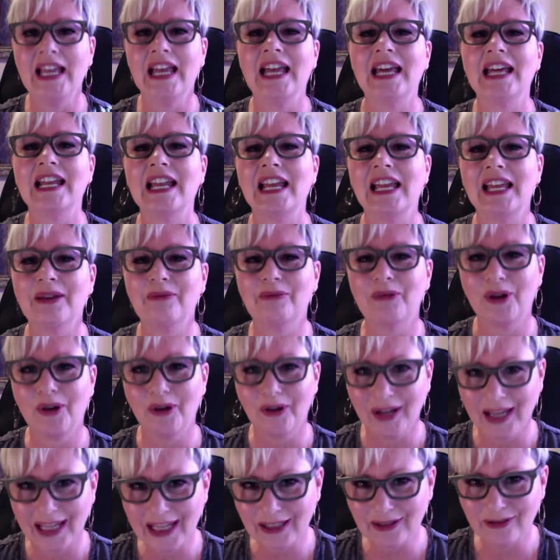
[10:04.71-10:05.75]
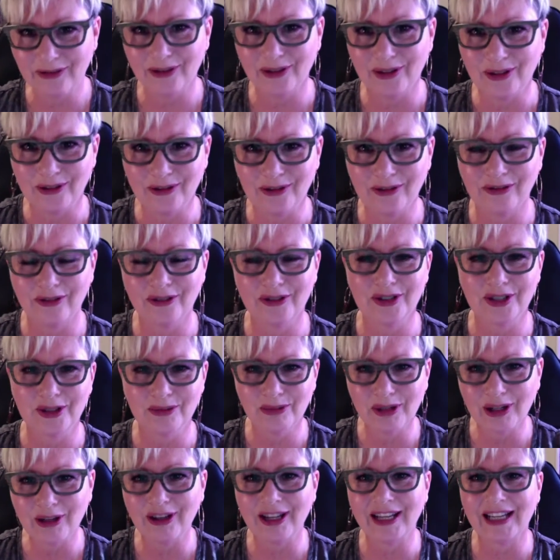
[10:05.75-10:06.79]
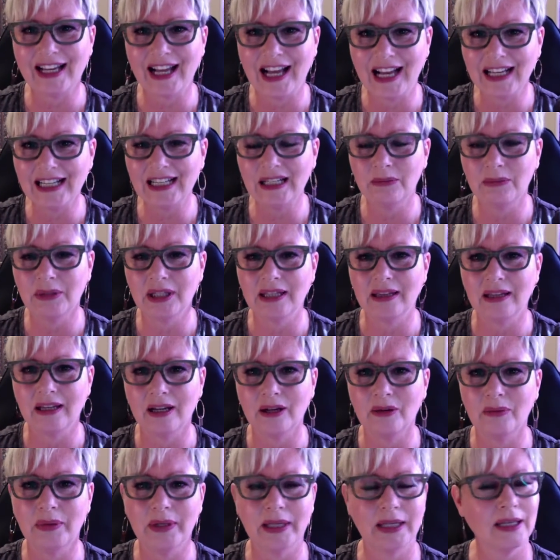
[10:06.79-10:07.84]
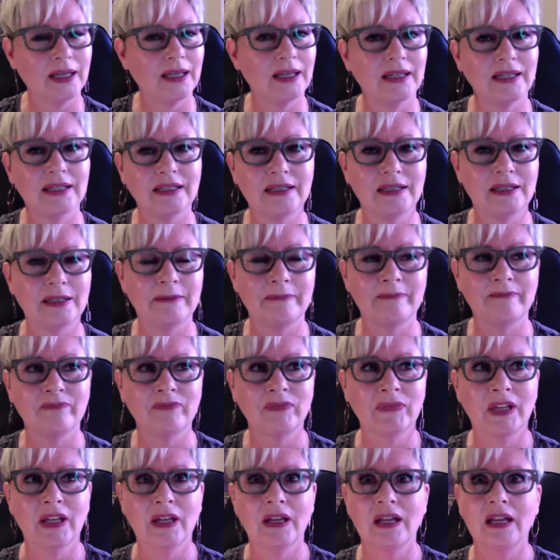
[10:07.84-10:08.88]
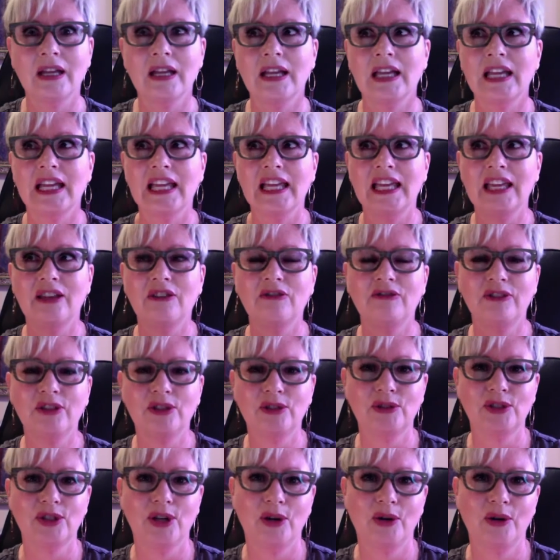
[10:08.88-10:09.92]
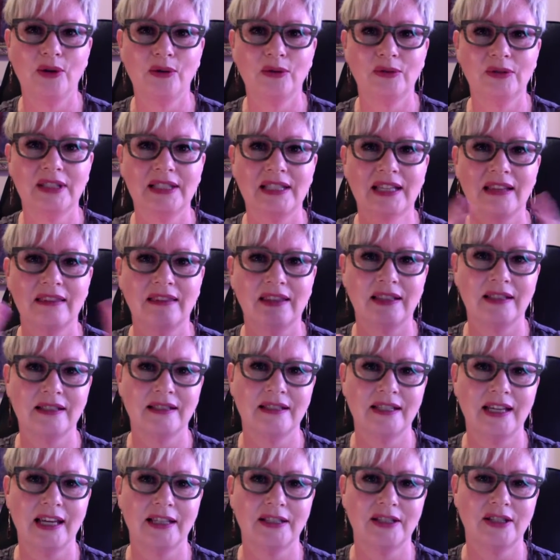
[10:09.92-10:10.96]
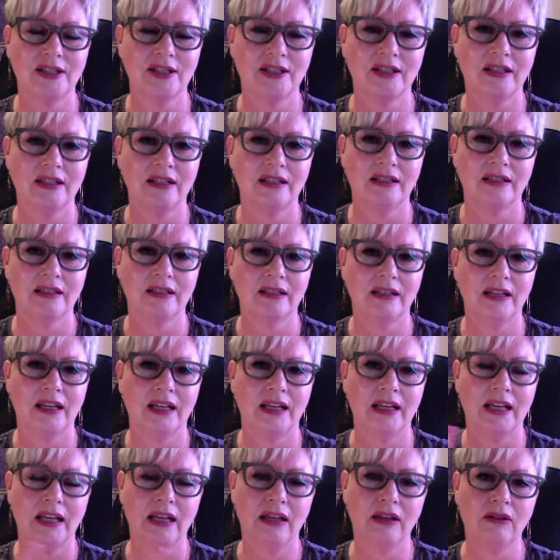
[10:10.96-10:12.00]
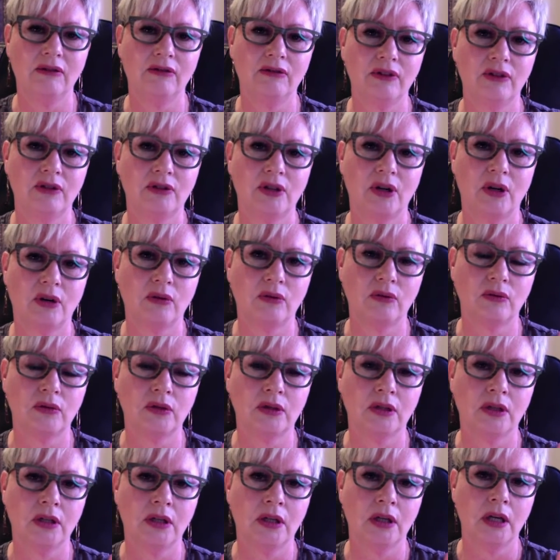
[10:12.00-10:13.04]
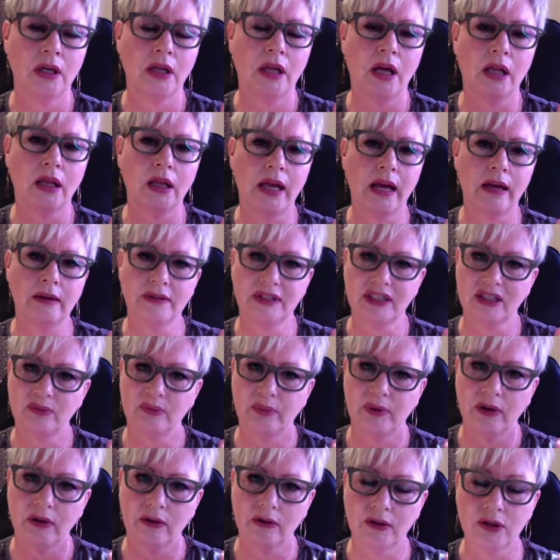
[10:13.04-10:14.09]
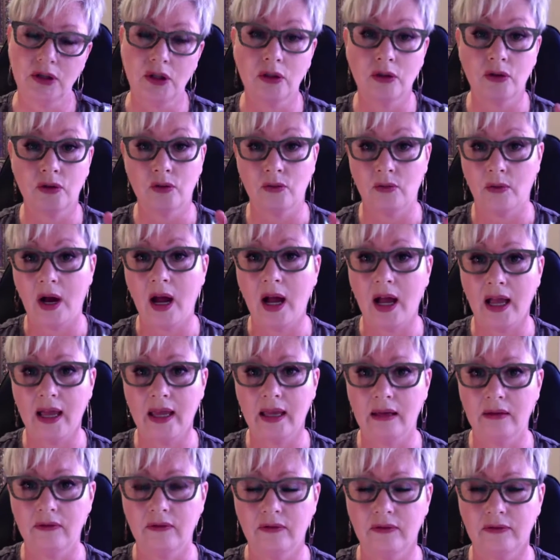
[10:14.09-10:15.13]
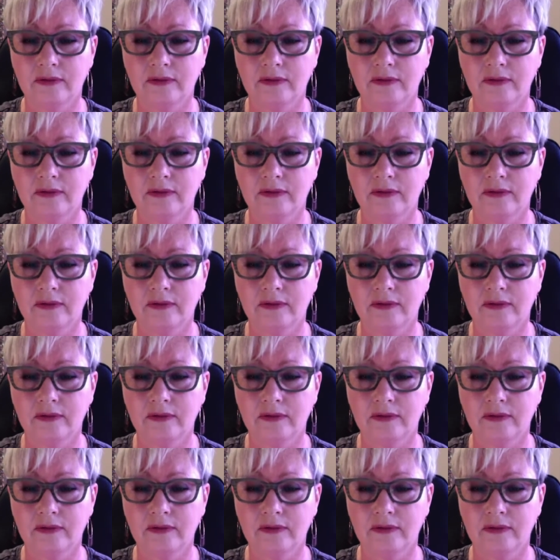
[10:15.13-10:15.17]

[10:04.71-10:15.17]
And I am grateful for Spirit guiding me there, because if you don't set the intention and if you don't allow Spirit to drive,